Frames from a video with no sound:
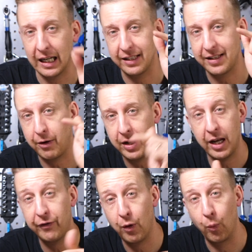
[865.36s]
click down
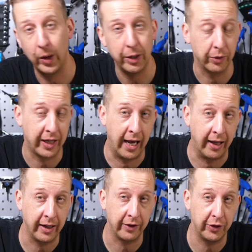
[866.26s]
here for wheel care,
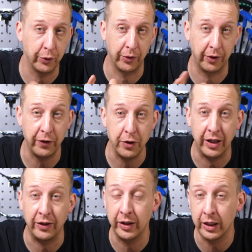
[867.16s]
and that deals with a few
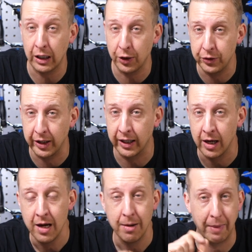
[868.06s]
things, including
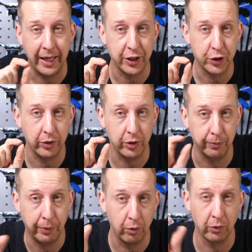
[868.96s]
making sure your
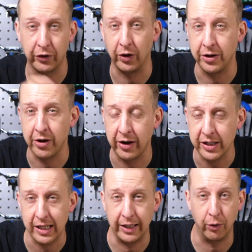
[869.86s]
pulls are
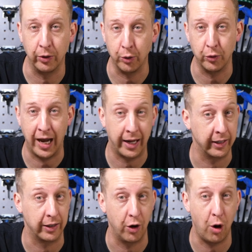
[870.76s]
nicely oiled and
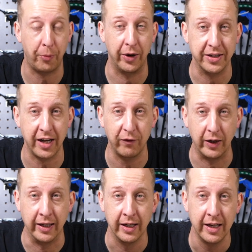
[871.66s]
they're going to operate
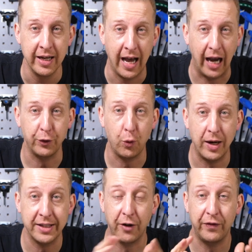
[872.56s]
safely. As
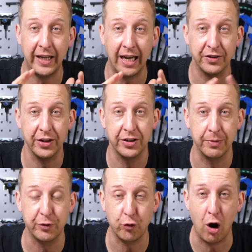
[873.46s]
always, don't forget to
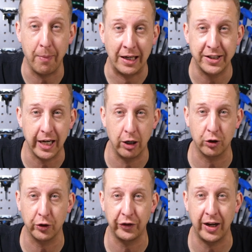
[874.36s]
subscribe and share
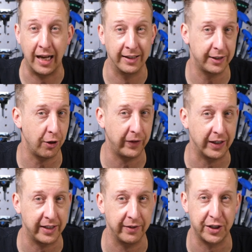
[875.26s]
our content, and don't
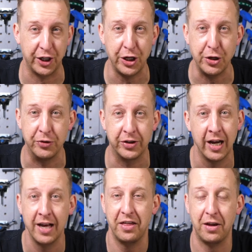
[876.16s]
forget to give us a huge
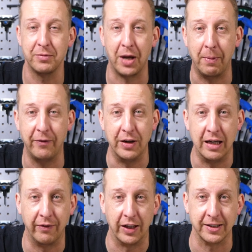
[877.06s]
thumbs up if you
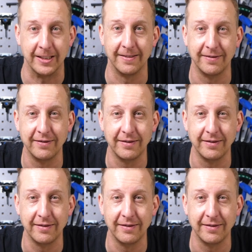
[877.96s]
love us.